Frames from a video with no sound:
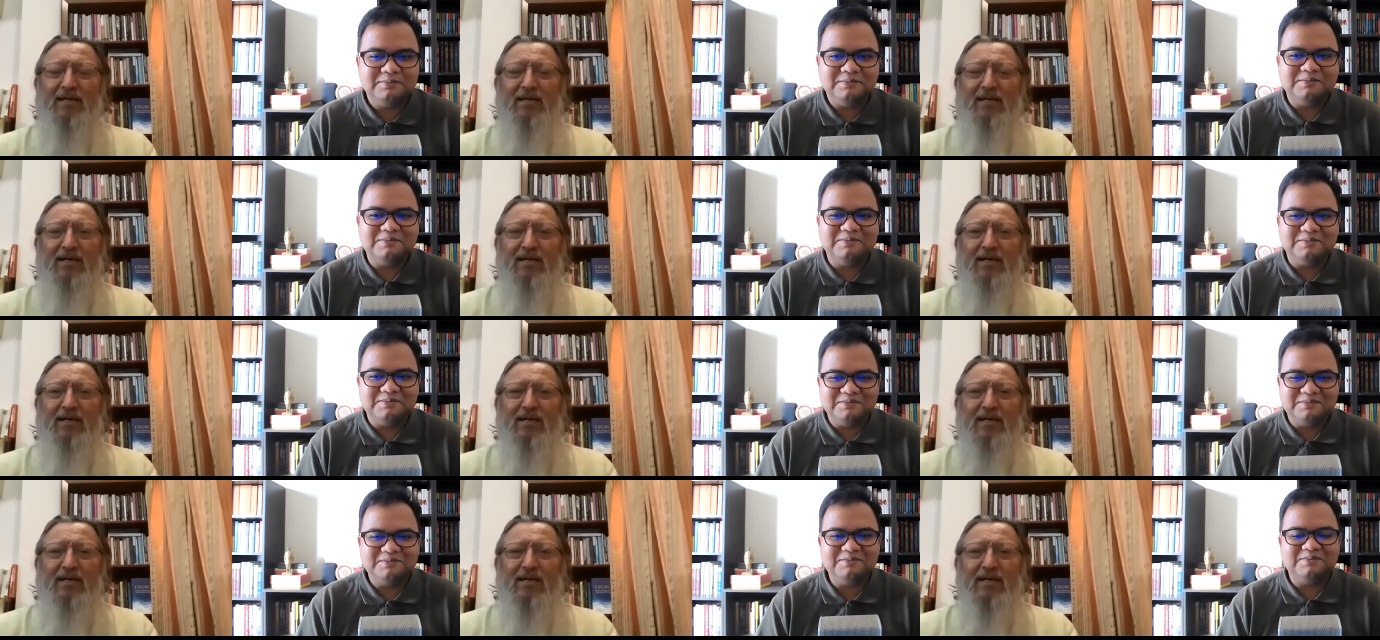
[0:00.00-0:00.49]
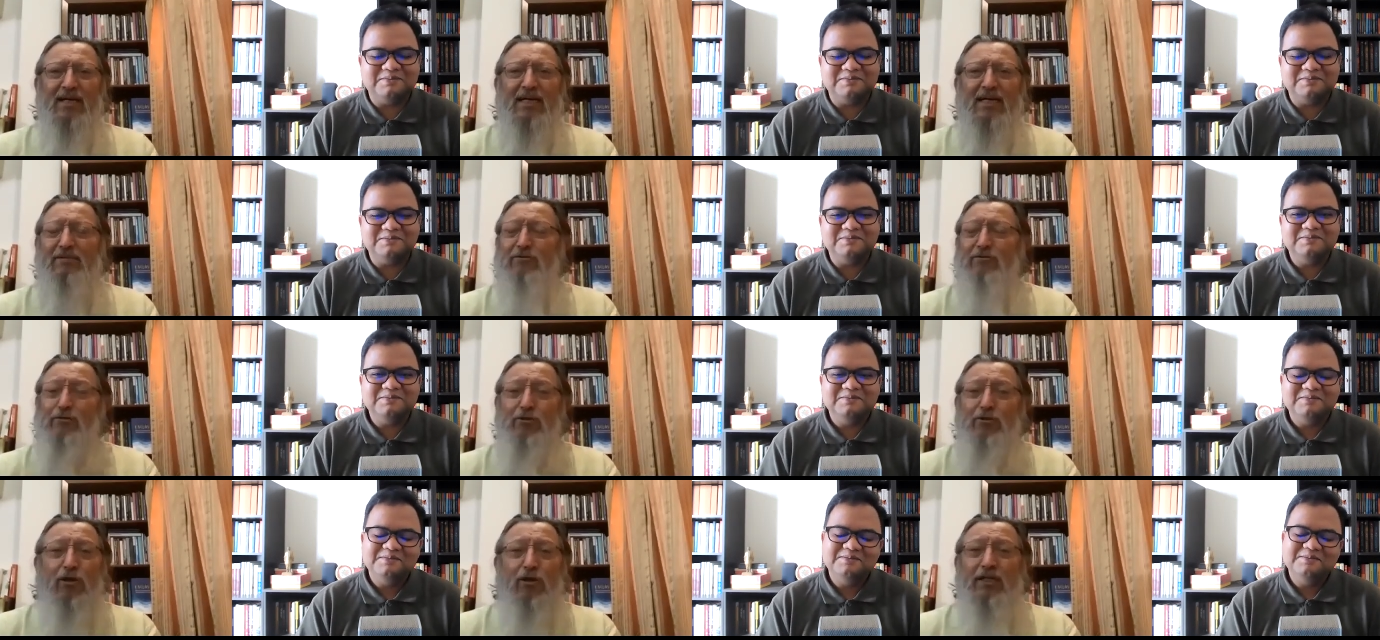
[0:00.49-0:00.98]
Speaker 1: Mm-hmm. It
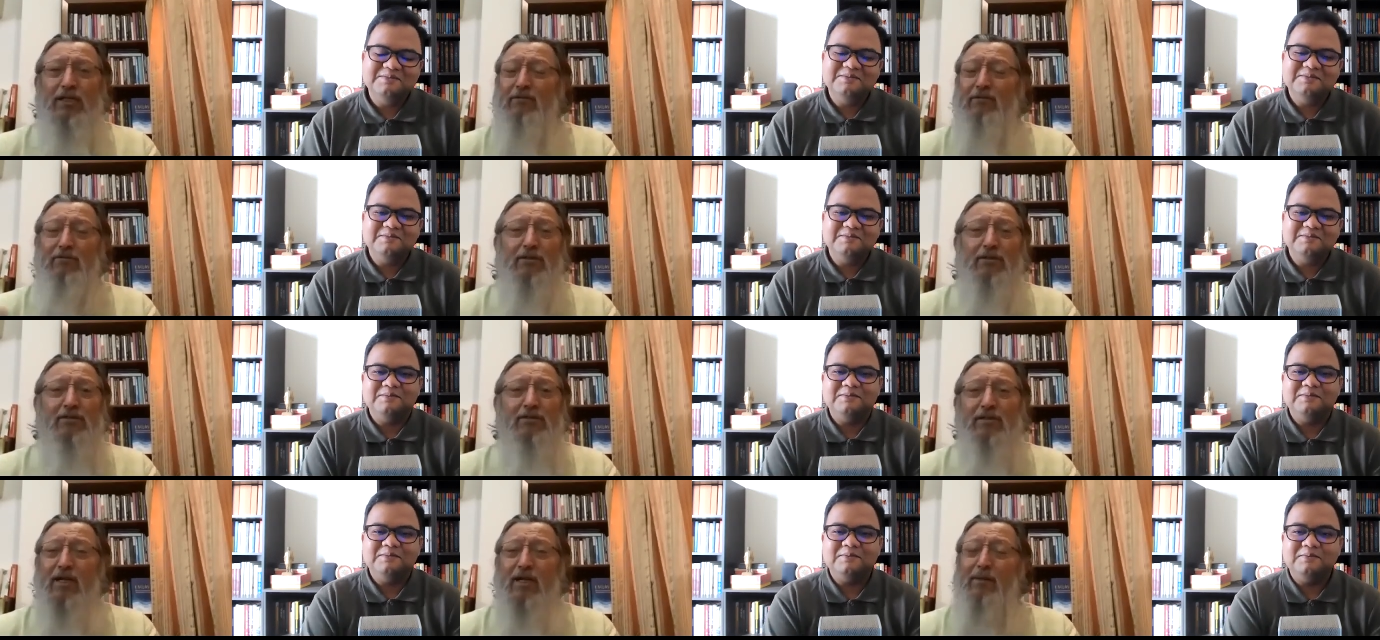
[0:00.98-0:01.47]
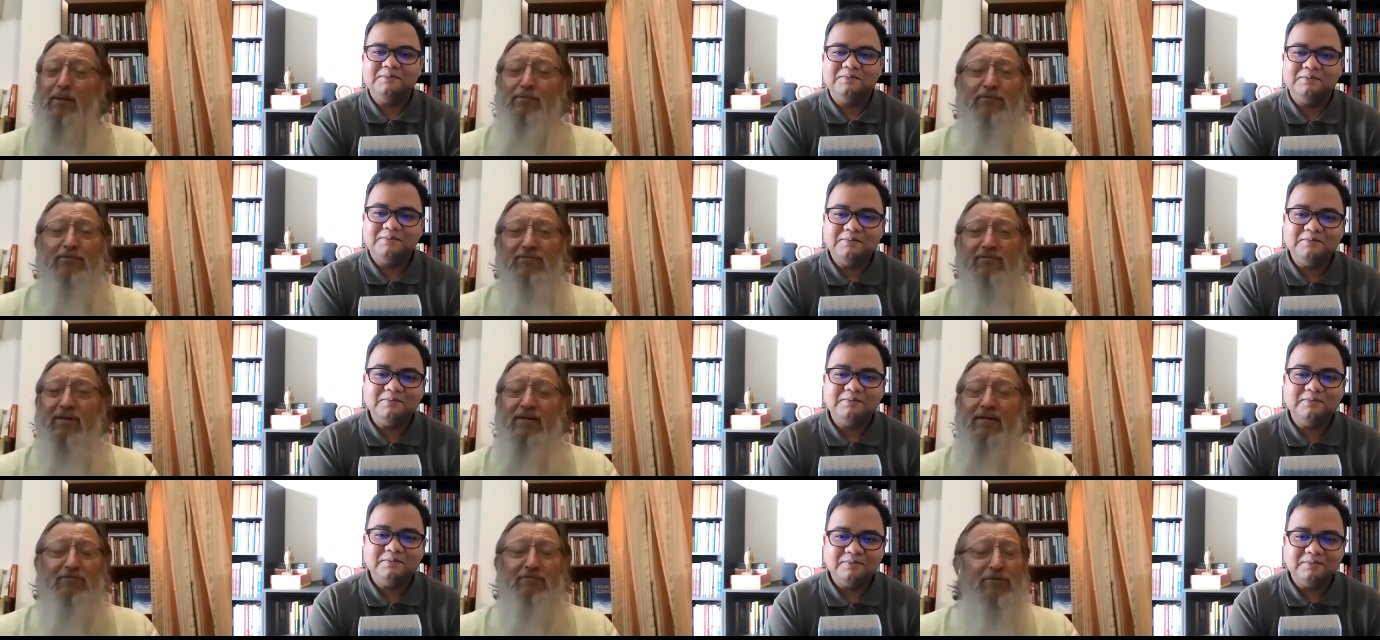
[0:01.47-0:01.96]
was not that it was corrupt
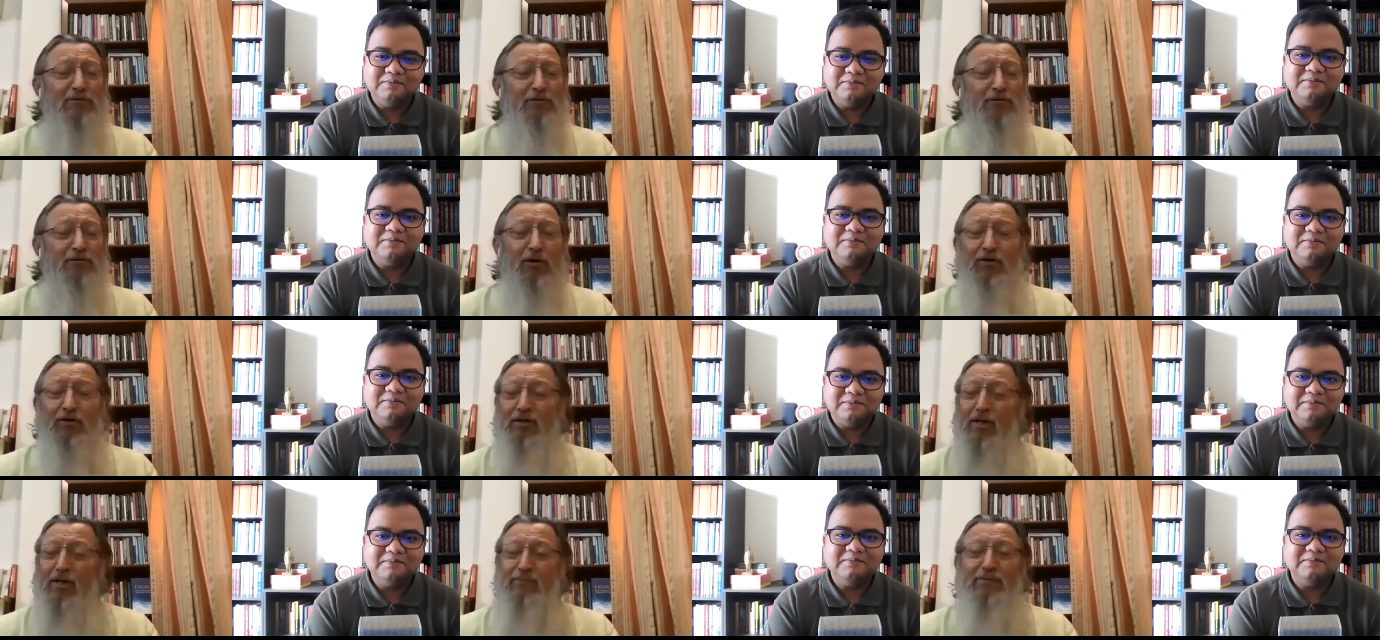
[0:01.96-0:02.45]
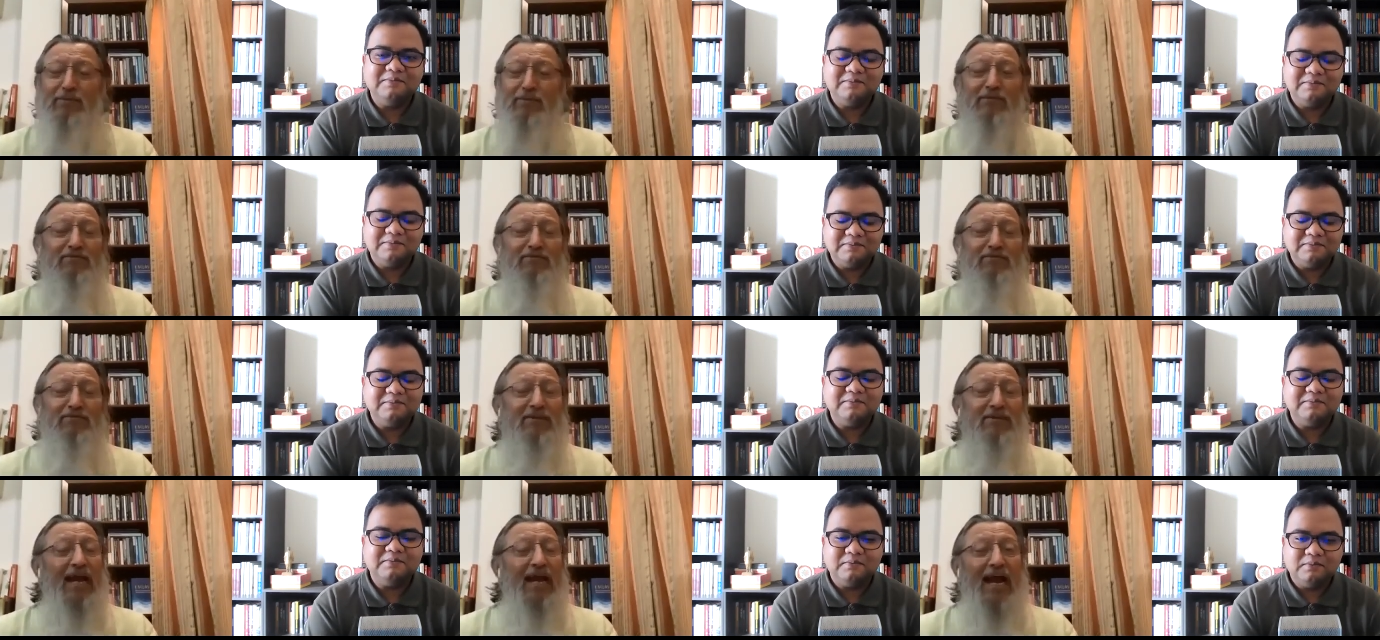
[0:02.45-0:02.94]
free. It was not corruption
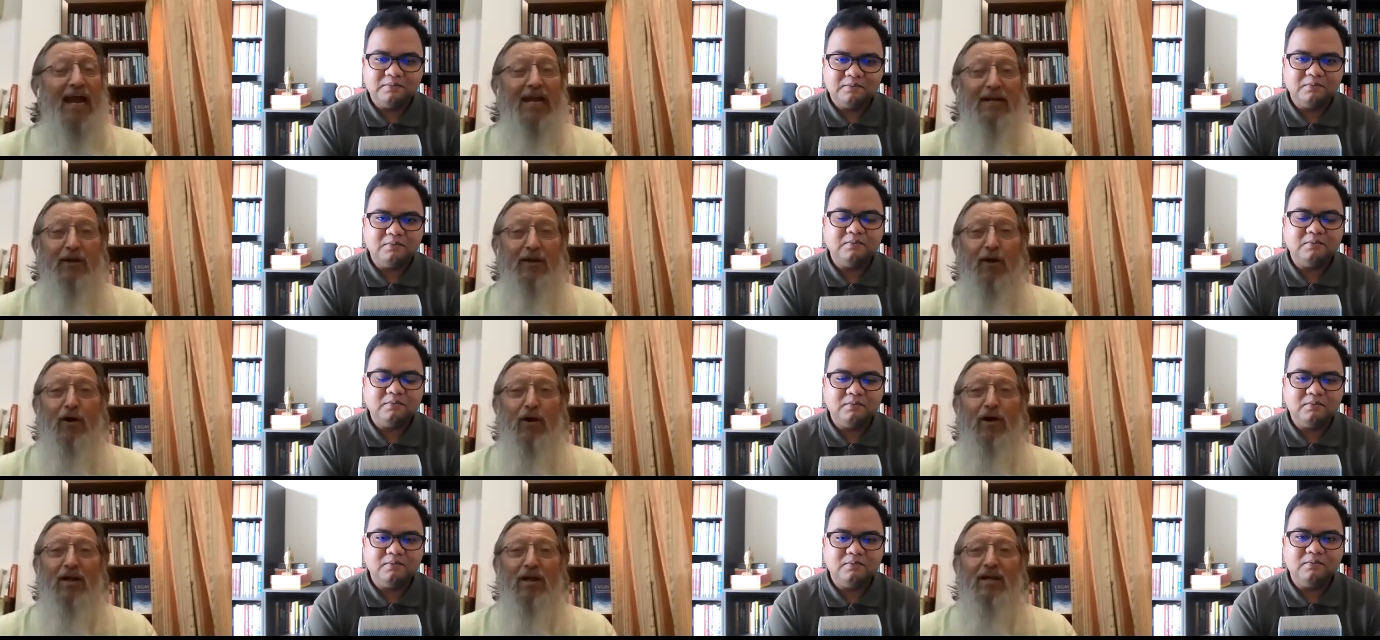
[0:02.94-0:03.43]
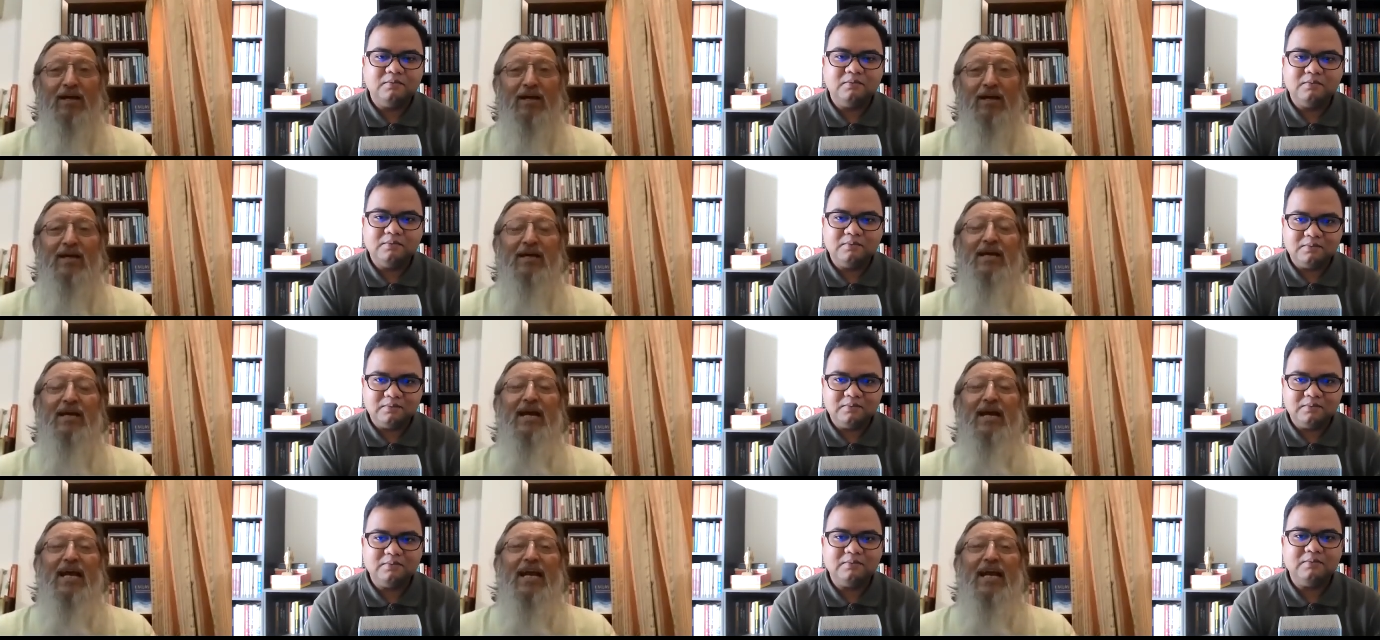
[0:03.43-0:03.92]
free at all.
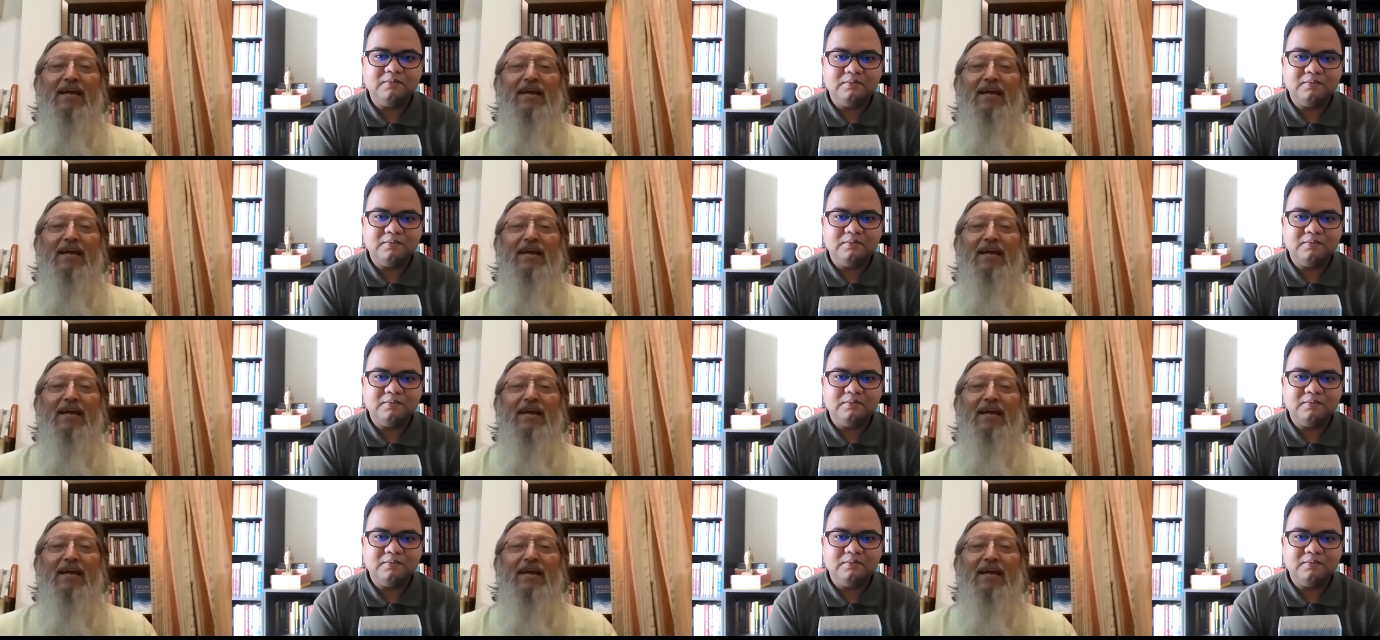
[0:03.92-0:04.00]
Mm-hmm.